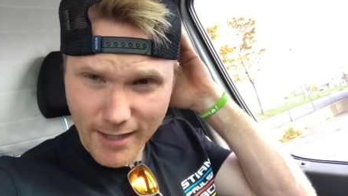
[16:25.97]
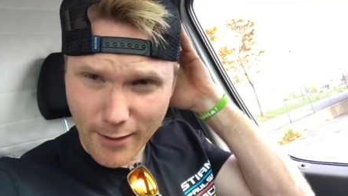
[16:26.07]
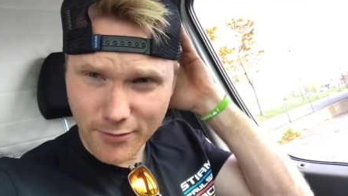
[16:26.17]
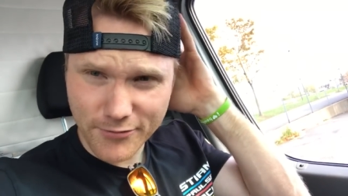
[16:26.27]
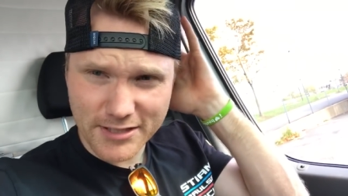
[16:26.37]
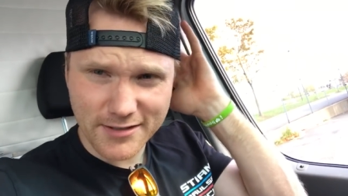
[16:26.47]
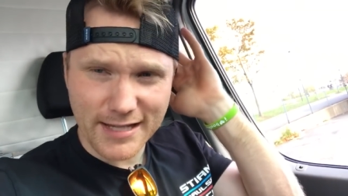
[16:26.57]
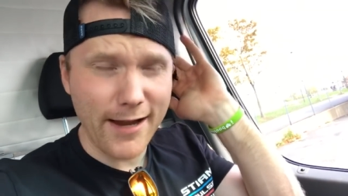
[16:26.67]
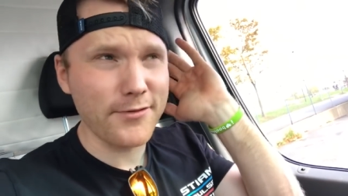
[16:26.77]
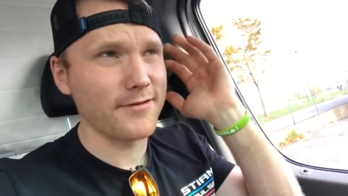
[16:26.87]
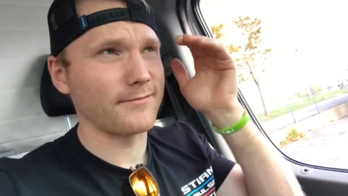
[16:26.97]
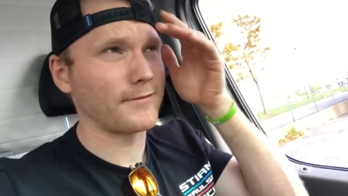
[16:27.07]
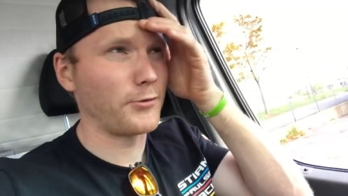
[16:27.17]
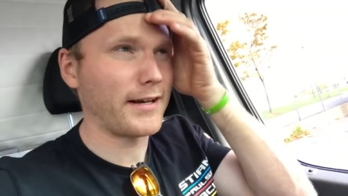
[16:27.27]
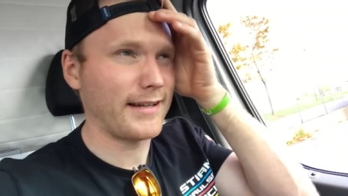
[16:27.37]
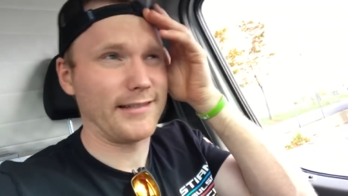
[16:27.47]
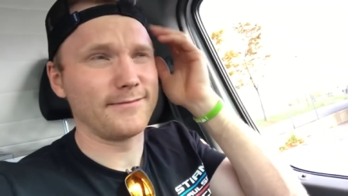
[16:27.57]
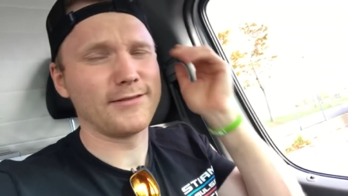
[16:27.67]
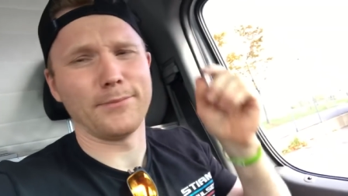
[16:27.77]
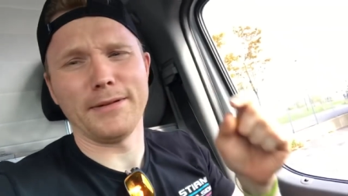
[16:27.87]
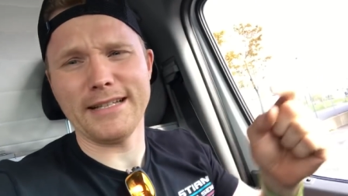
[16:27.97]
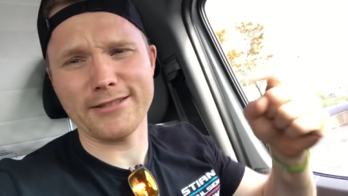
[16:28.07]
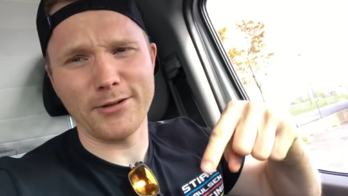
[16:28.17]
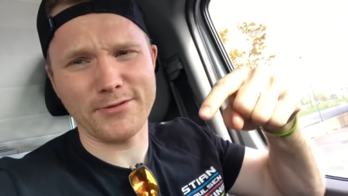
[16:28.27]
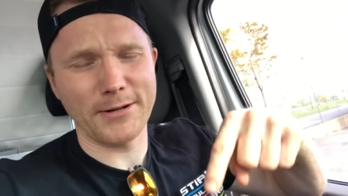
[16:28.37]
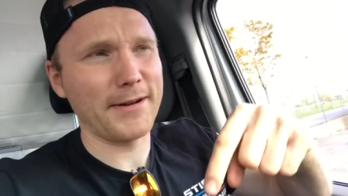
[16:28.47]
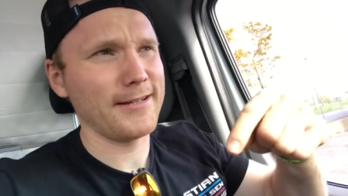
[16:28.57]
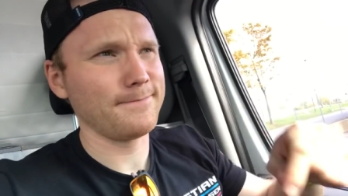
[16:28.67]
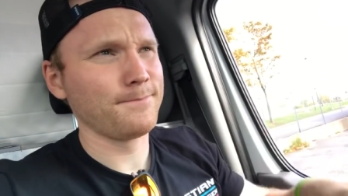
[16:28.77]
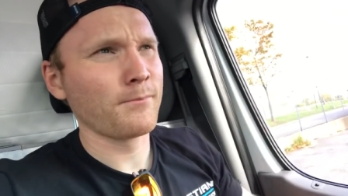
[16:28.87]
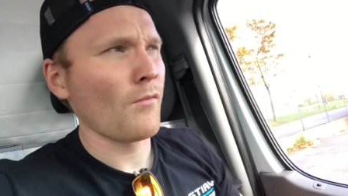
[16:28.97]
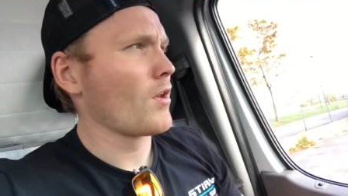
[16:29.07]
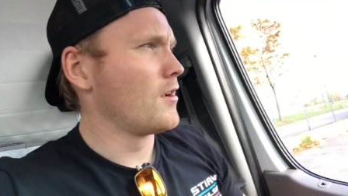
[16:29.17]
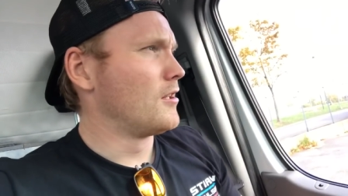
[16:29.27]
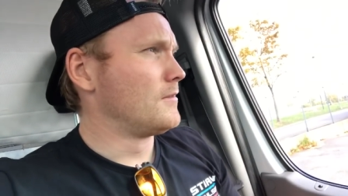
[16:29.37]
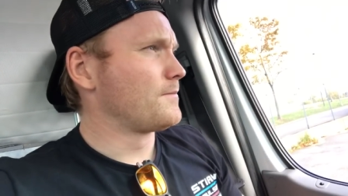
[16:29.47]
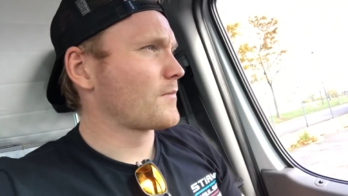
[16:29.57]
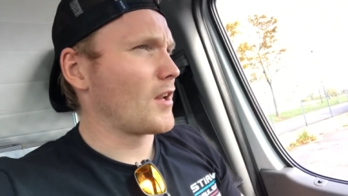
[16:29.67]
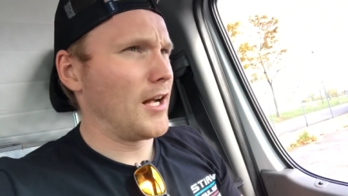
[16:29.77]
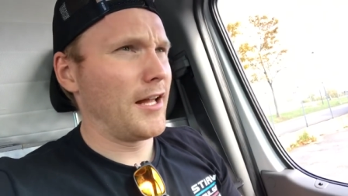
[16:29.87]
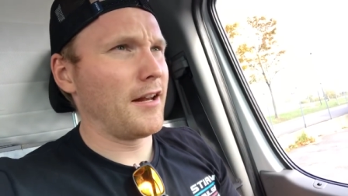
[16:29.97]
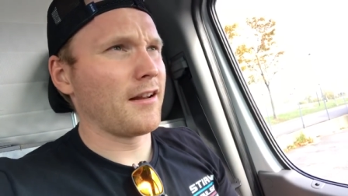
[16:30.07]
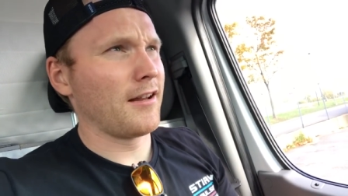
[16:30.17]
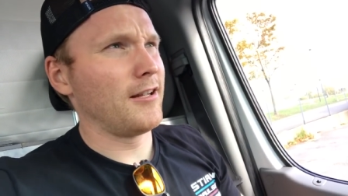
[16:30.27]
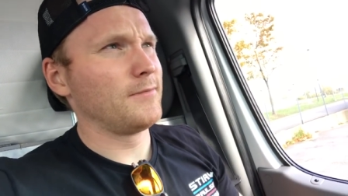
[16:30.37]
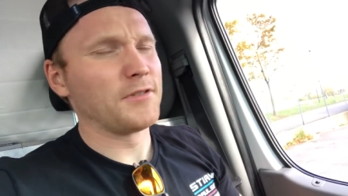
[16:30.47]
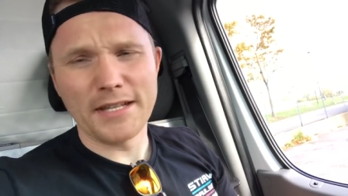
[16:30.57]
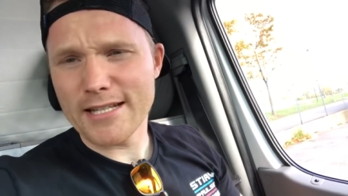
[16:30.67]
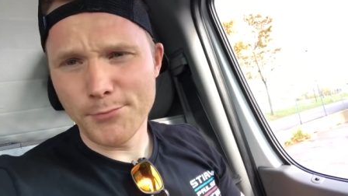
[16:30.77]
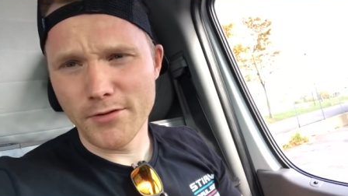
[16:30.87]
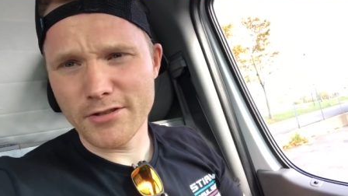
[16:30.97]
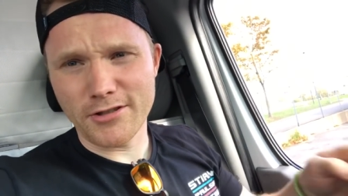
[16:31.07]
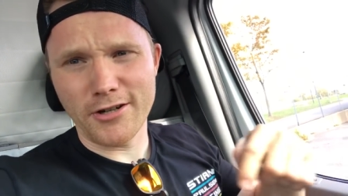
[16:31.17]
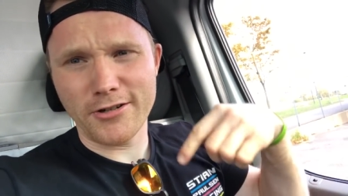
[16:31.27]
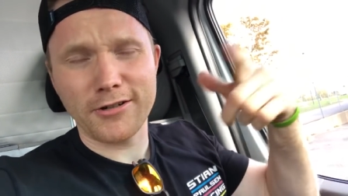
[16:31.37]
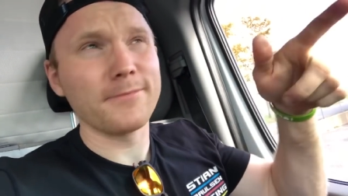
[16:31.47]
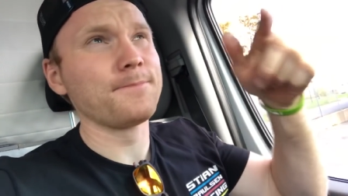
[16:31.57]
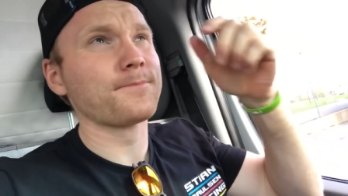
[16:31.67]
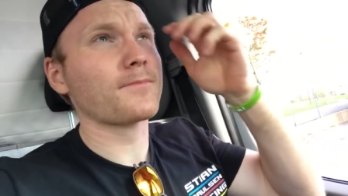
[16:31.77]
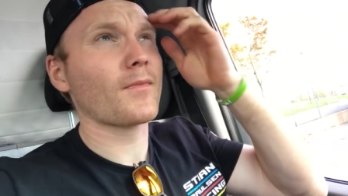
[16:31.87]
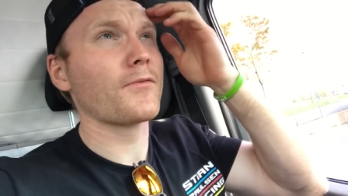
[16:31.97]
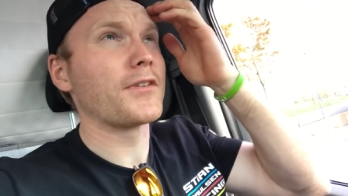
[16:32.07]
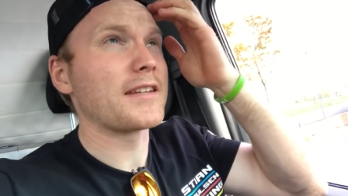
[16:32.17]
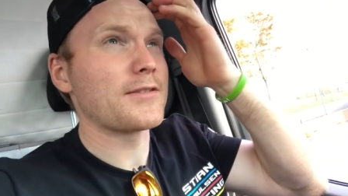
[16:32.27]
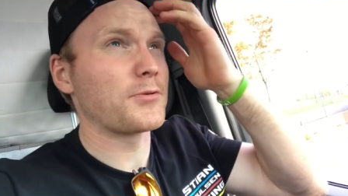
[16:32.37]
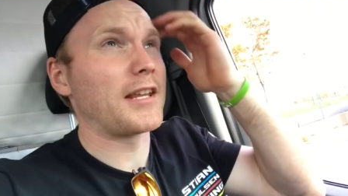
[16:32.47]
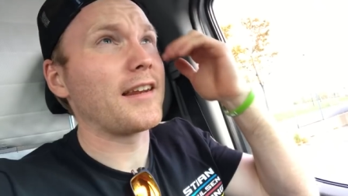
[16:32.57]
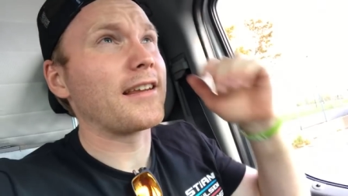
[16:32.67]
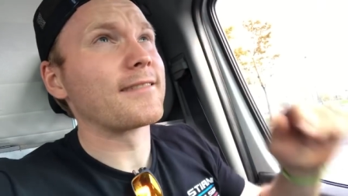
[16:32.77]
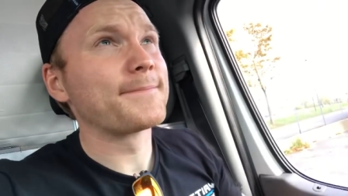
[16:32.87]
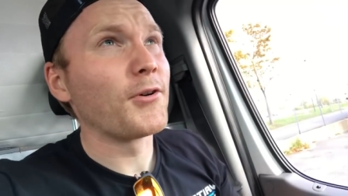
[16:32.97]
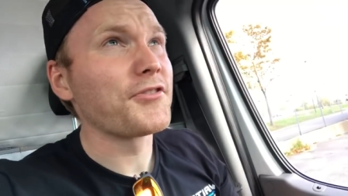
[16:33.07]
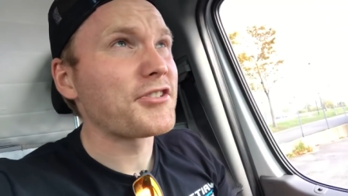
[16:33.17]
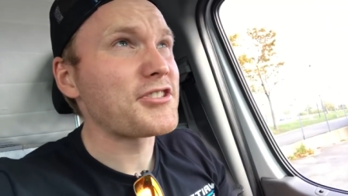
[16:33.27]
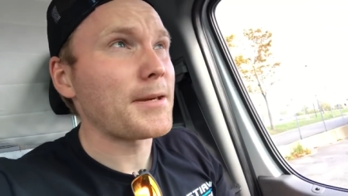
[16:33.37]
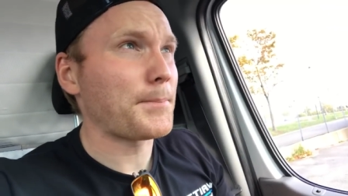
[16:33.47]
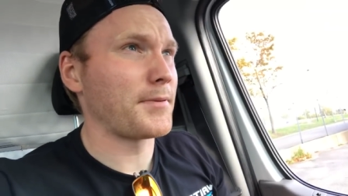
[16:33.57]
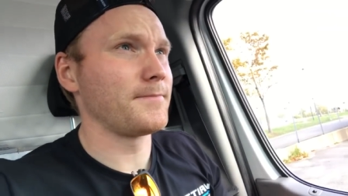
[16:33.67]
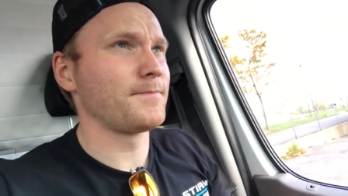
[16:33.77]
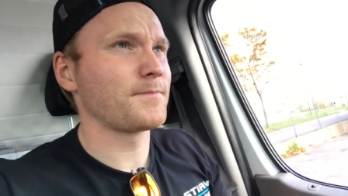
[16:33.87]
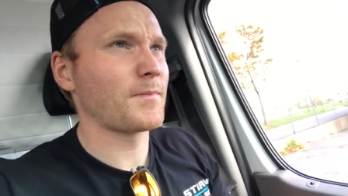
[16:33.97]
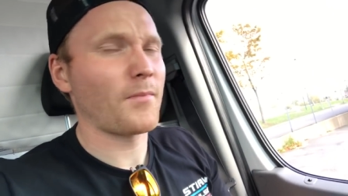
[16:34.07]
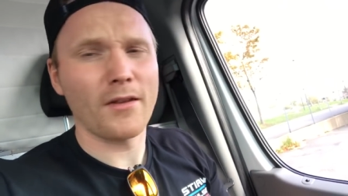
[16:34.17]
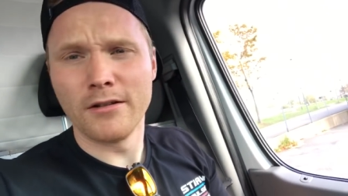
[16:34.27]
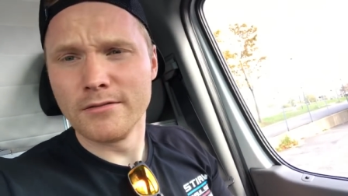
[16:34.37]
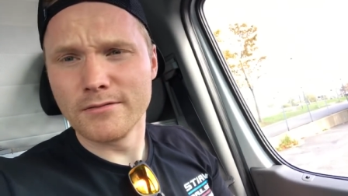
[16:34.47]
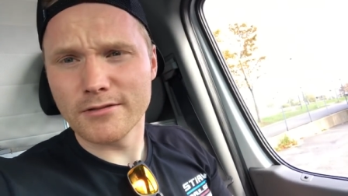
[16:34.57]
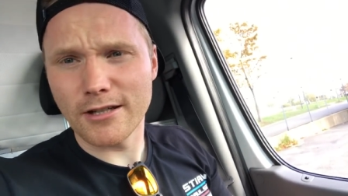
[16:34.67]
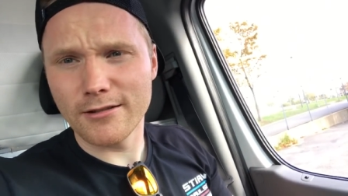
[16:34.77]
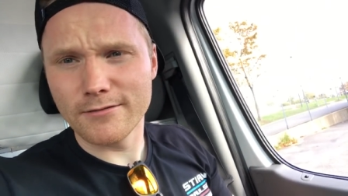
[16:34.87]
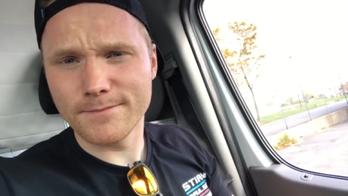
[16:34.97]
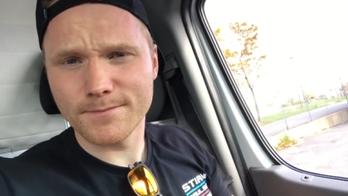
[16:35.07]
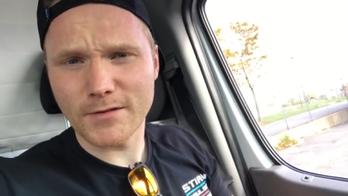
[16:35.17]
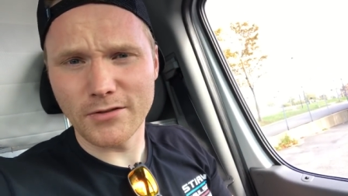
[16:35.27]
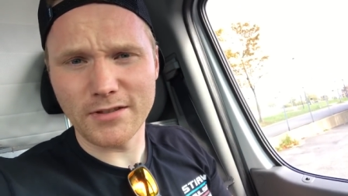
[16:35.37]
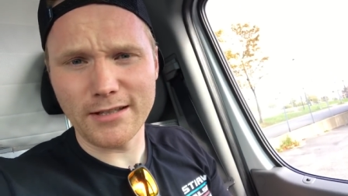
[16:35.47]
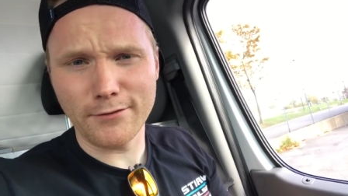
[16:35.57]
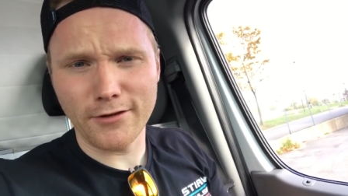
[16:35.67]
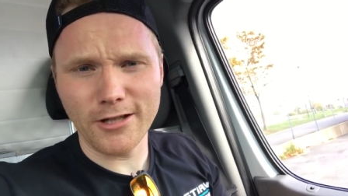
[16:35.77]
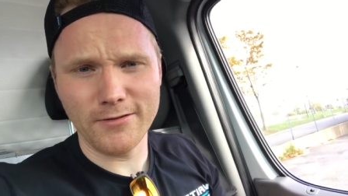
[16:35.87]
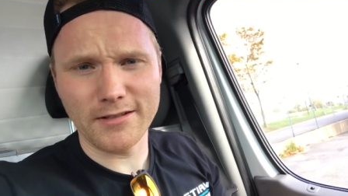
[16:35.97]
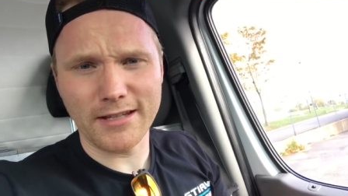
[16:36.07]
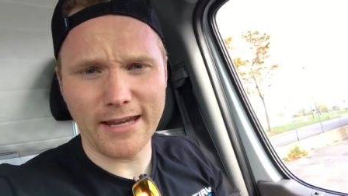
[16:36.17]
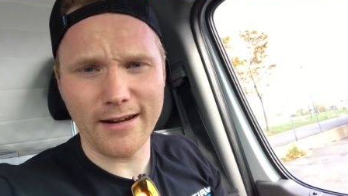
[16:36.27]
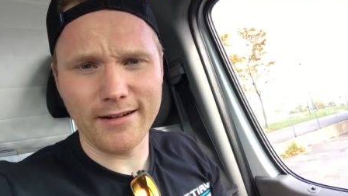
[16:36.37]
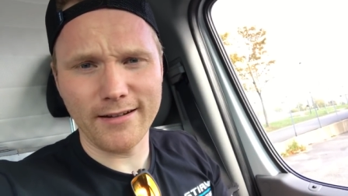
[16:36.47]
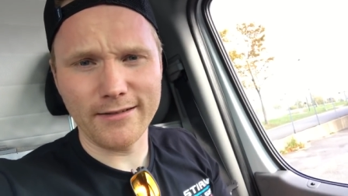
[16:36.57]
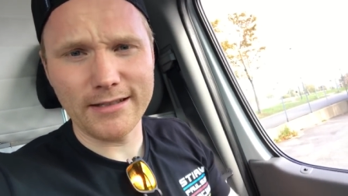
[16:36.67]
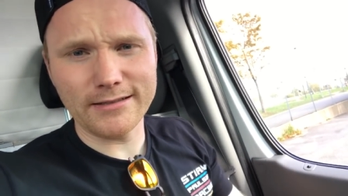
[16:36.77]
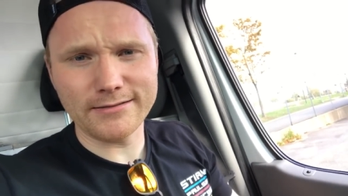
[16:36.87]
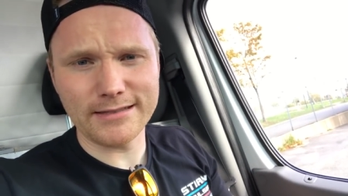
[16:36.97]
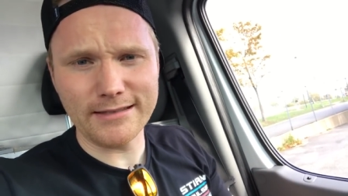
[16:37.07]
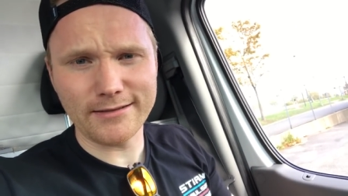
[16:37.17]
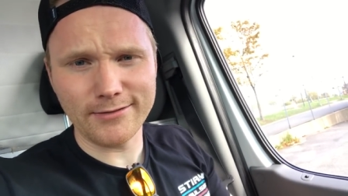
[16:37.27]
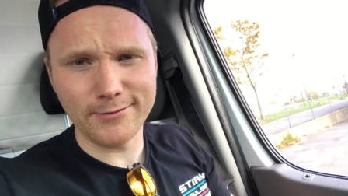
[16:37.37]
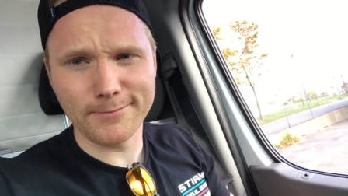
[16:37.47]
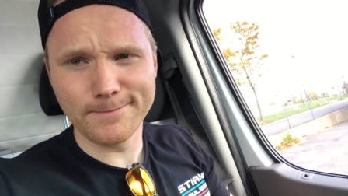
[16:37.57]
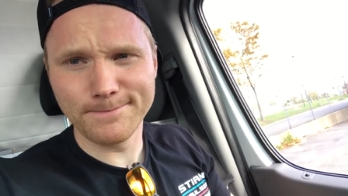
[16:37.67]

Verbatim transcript: I want to reach a thousand quickly, so please subscribe, eh? And um, the next movie starts where this one ending on this ship. So continue following. and take care and we see you soon.